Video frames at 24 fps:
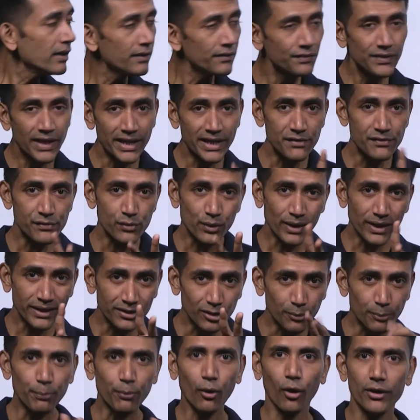Then if you get
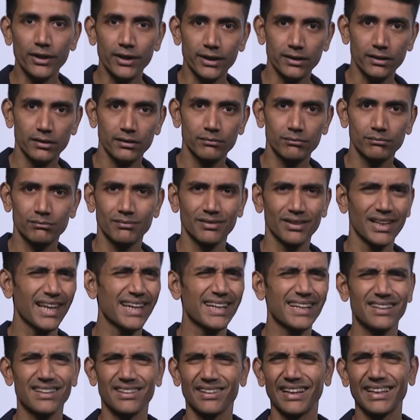the product, like
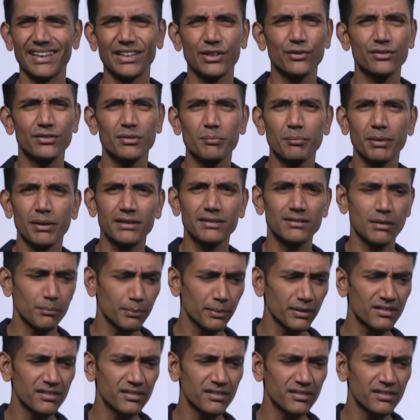I'll give a simple example,